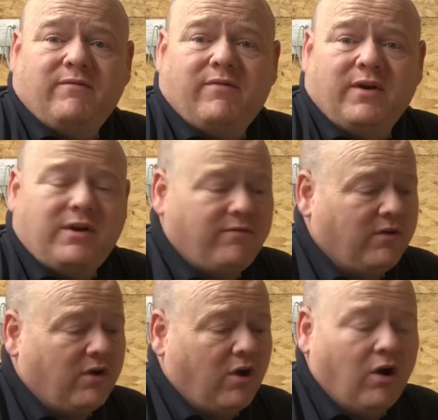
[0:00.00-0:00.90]
for a
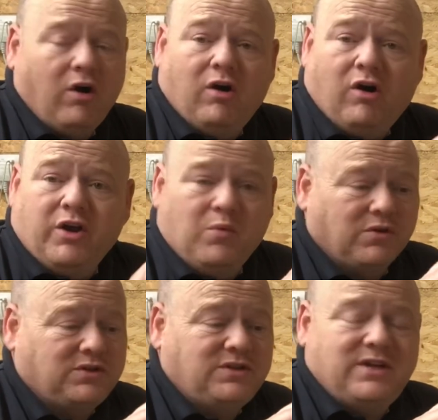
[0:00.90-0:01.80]
different core, or you
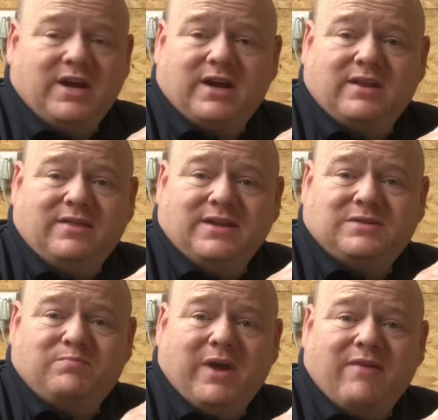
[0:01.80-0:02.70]
want to take this
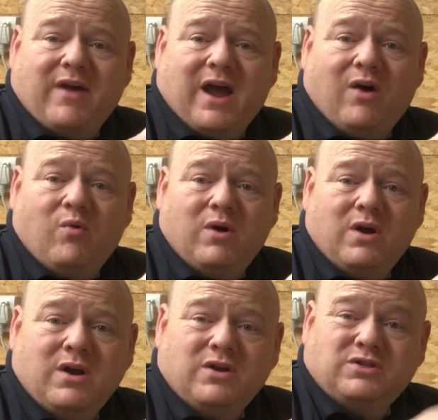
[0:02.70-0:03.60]
bit of it out
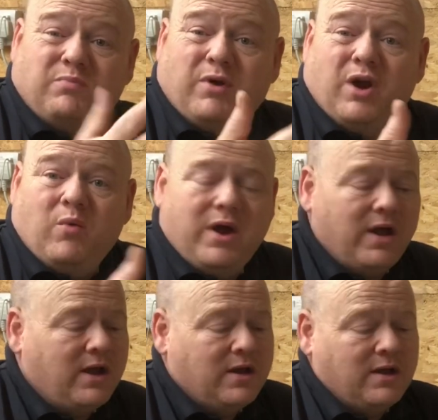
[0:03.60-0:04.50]
to put it
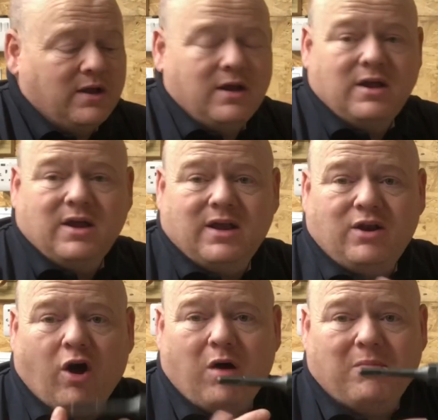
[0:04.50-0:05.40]
away,
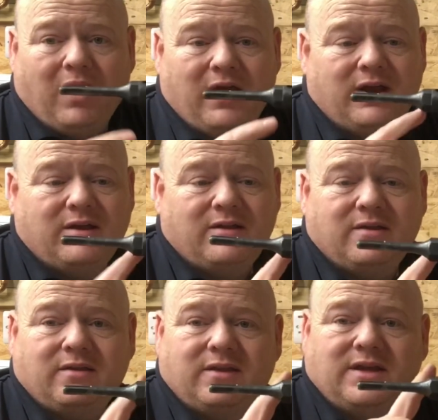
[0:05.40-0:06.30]
normally
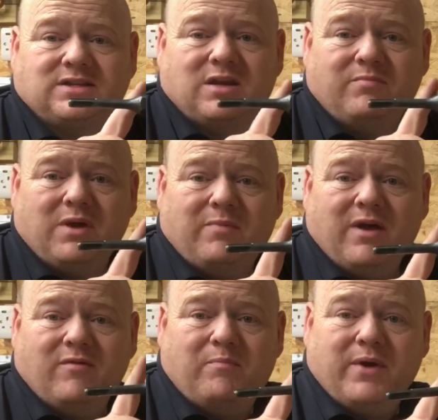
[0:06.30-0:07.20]
these can be a bit
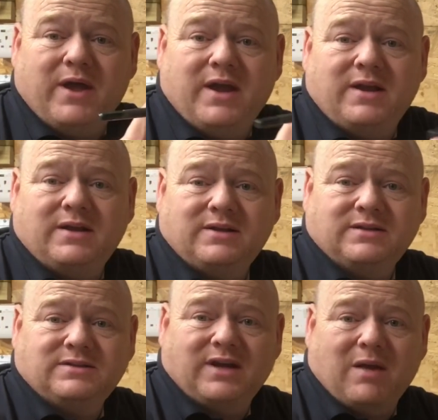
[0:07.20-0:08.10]
of a pain
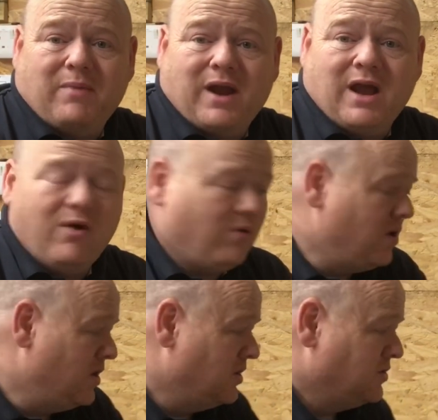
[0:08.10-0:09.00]
to get back out.
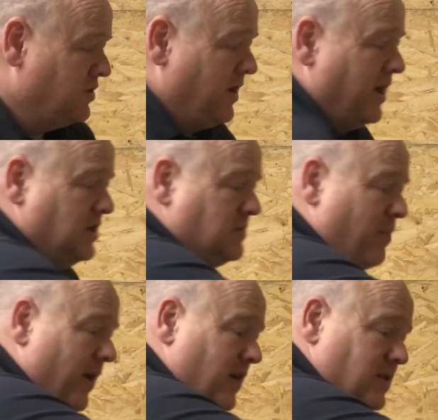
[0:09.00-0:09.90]
So you get your
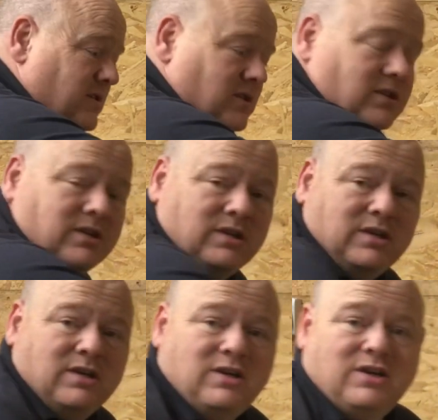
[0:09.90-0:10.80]
spanners
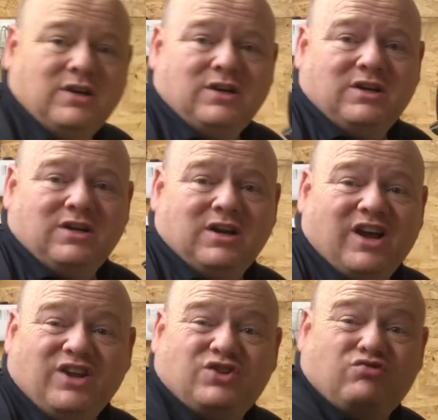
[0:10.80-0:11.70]

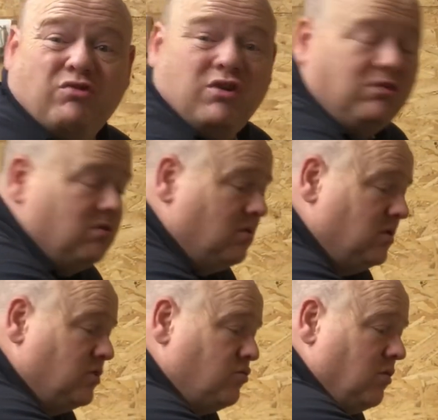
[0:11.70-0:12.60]
and you struggle
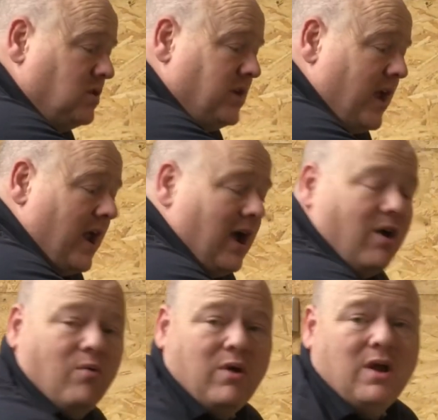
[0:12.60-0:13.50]
to get it out.